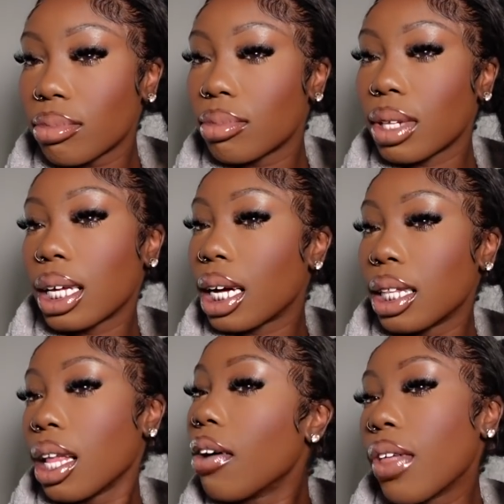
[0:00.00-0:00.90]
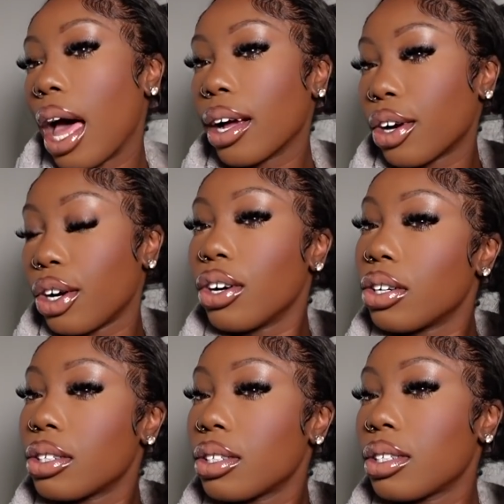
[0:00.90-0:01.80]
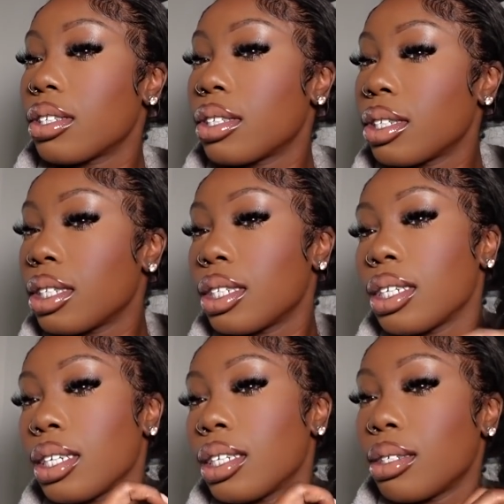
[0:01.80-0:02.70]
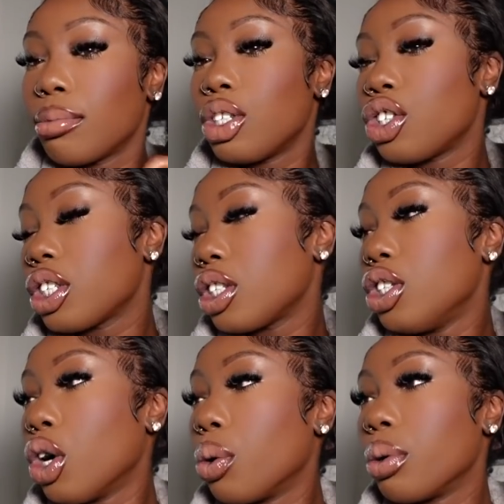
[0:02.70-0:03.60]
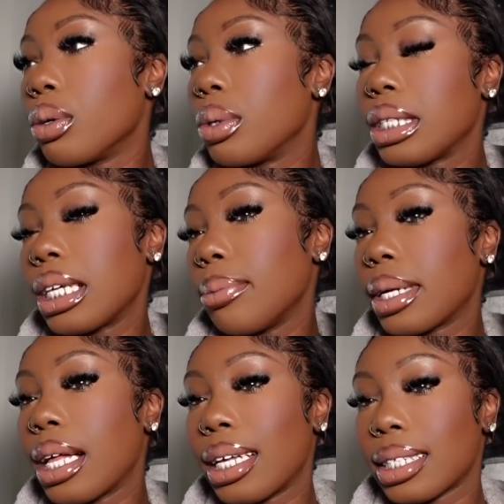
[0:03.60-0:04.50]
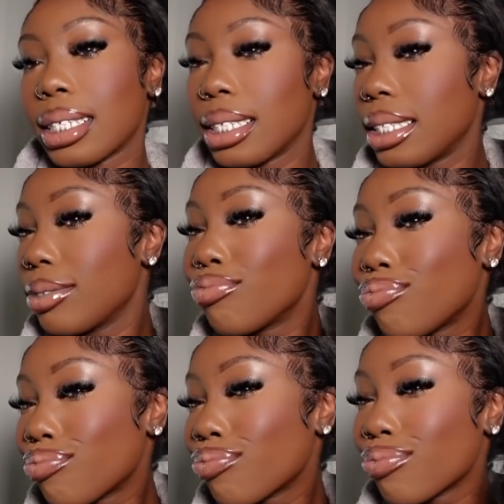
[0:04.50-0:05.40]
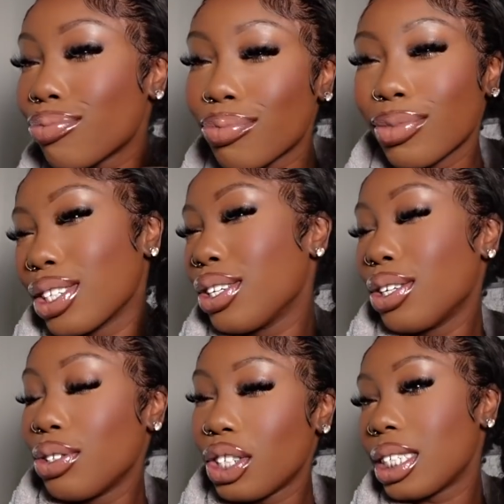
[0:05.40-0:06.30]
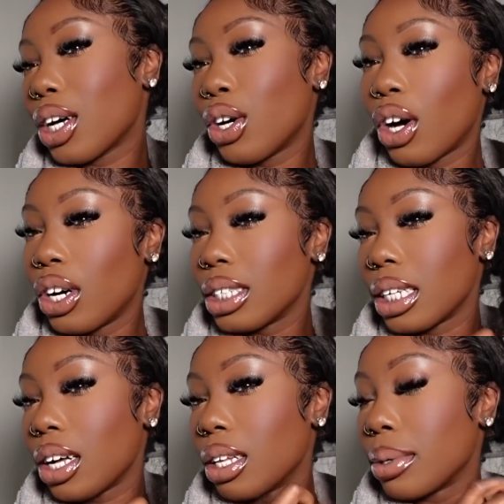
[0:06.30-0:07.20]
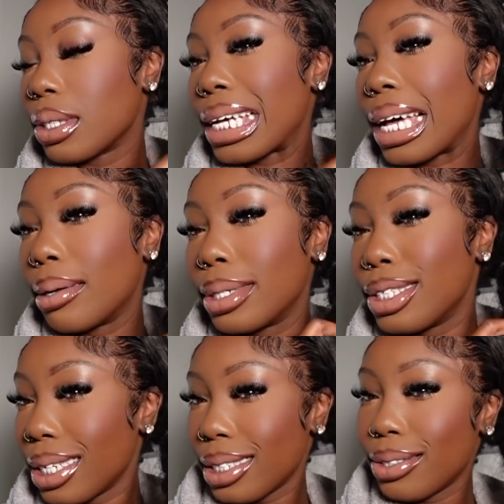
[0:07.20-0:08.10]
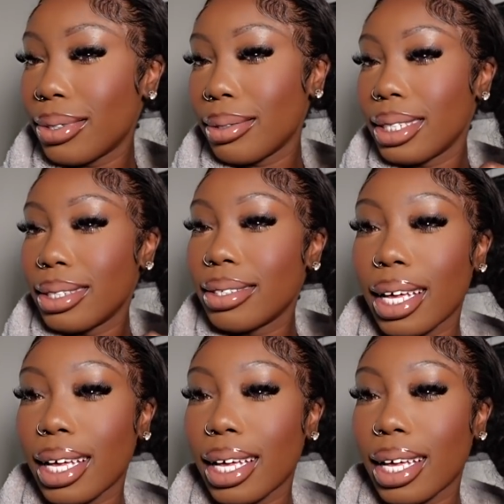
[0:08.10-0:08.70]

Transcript: Like I love that girl. But it's just knowing when to keep it classy. You know, it's just all, honestly all about timing. Do you guys know what I mean?